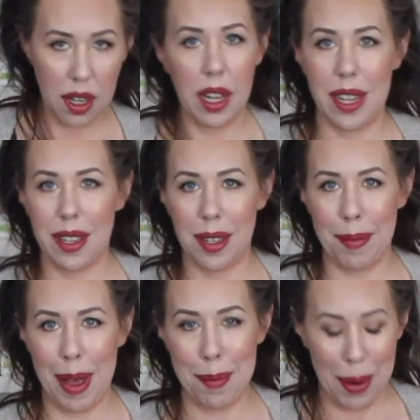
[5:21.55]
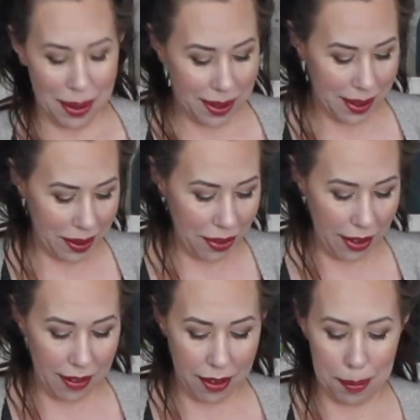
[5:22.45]
This is my personal
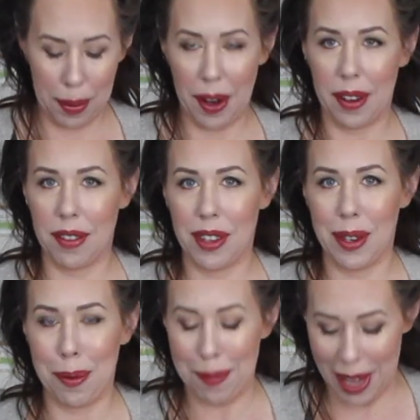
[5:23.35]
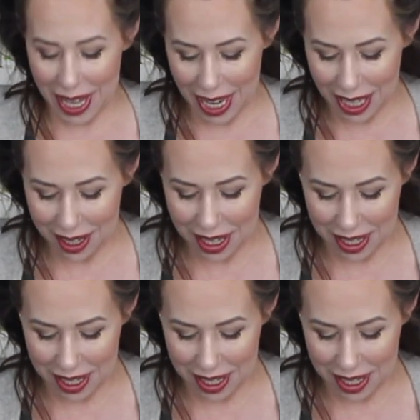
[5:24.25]
favorite part of soap making.